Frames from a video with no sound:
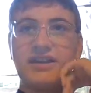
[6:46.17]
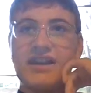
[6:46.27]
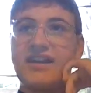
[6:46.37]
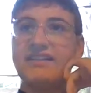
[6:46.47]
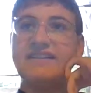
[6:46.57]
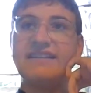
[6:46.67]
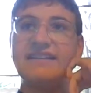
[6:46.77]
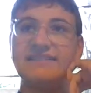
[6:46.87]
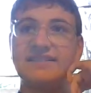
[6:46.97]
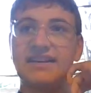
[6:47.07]
And
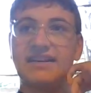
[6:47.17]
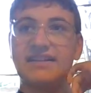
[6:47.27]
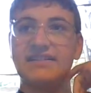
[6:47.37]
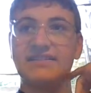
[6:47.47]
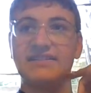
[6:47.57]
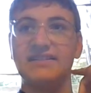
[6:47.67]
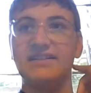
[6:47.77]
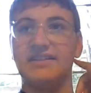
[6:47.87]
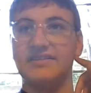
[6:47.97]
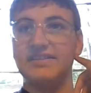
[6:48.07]
he's got,
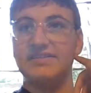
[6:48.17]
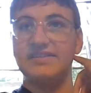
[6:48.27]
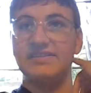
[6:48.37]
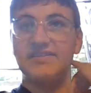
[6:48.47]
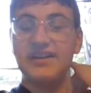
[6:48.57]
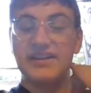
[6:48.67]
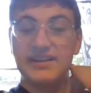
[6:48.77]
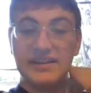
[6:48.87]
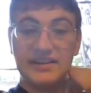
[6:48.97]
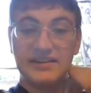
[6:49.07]
you know, he's
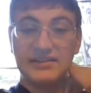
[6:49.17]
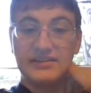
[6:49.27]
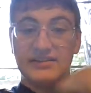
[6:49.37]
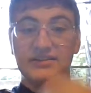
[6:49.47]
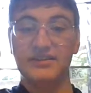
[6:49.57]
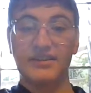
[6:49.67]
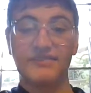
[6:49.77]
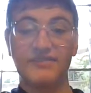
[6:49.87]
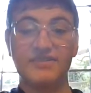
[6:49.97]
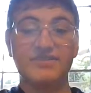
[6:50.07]
very,
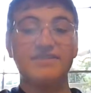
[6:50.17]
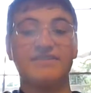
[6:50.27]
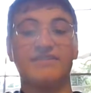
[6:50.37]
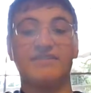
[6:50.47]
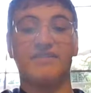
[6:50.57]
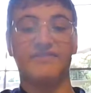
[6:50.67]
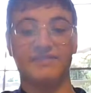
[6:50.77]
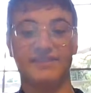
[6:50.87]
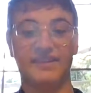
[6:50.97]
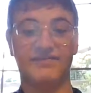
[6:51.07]
at first he starts off
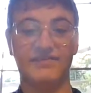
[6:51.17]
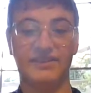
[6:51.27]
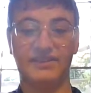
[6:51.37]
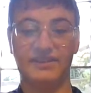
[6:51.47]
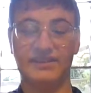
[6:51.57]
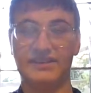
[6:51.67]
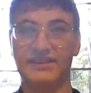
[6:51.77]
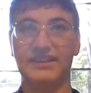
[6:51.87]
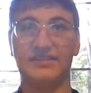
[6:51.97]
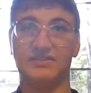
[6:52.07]
as like a villain, and
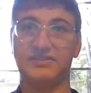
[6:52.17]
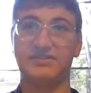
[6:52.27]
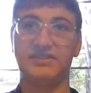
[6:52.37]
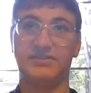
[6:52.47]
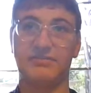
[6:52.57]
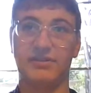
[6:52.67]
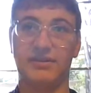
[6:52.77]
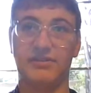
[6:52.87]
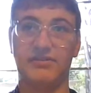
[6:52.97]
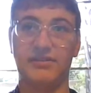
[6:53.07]
then he learns to
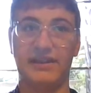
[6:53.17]
grow.